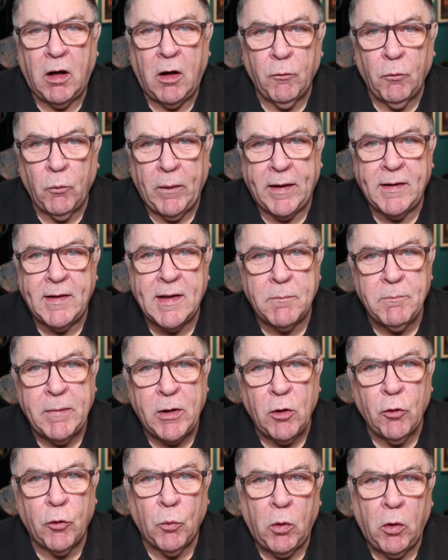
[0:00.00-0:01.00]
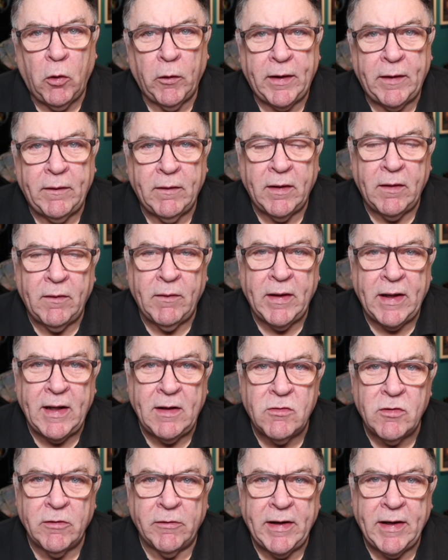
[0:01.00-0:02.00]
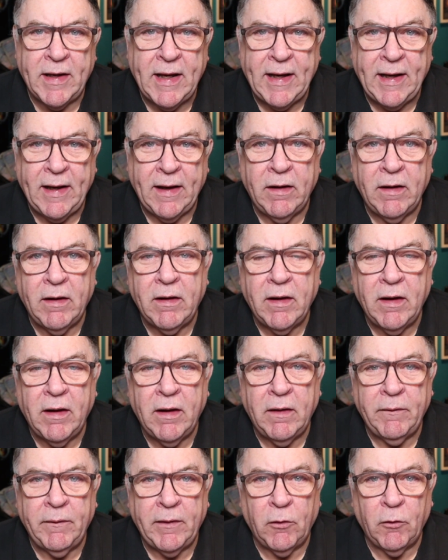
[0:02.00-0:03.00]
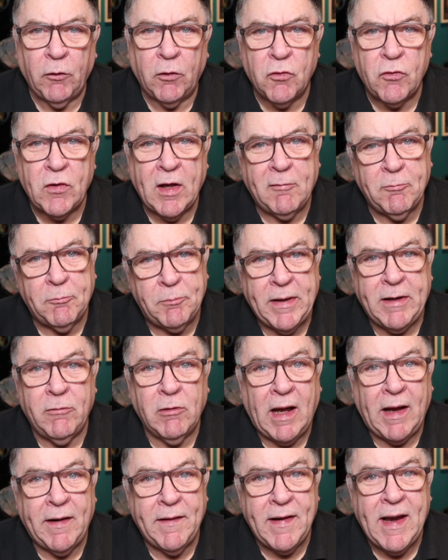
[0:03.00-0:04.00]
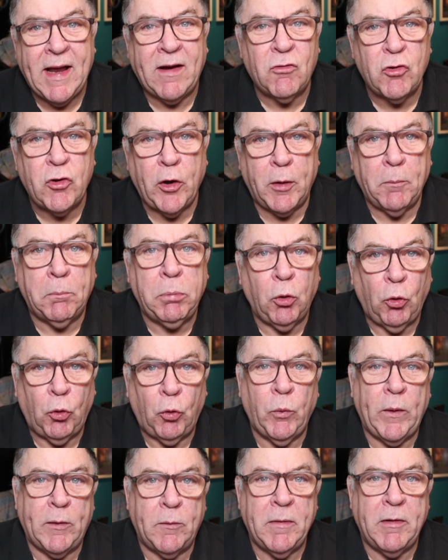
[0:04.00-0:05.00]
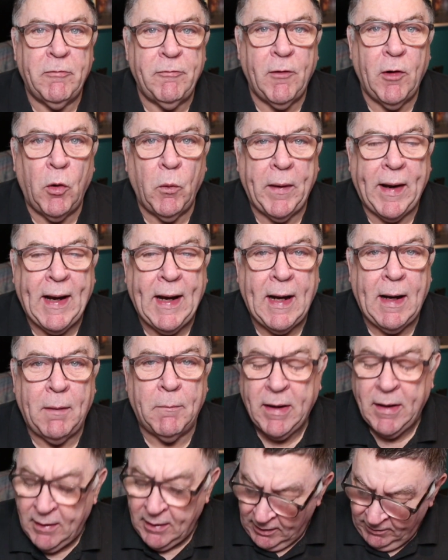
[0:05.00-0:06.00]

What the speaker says: When I did my other one in the heater in here and the others, I've been right next to the plug with my phone app.